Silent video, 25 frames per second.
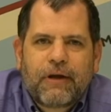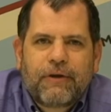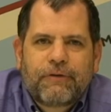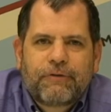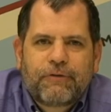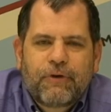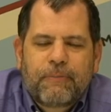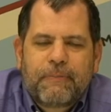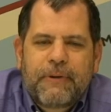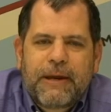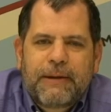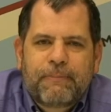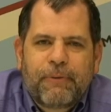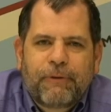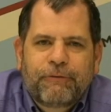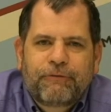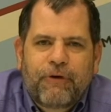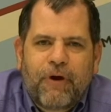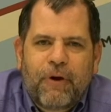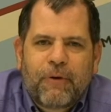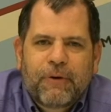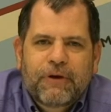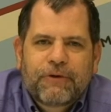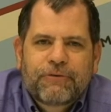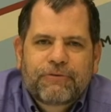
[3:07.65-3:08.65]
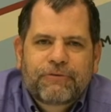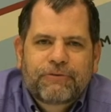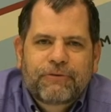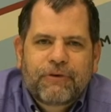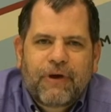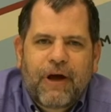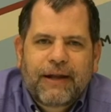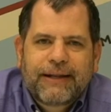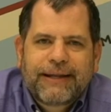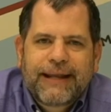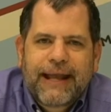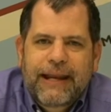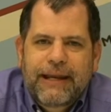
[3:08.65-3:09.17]
So people focus
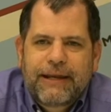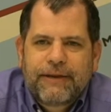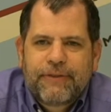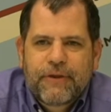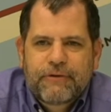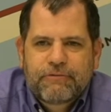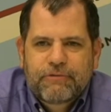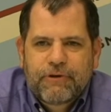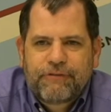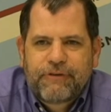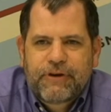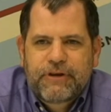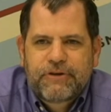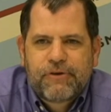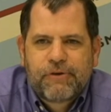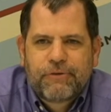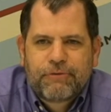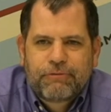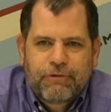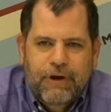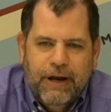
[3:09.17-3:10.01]
on getting the revisions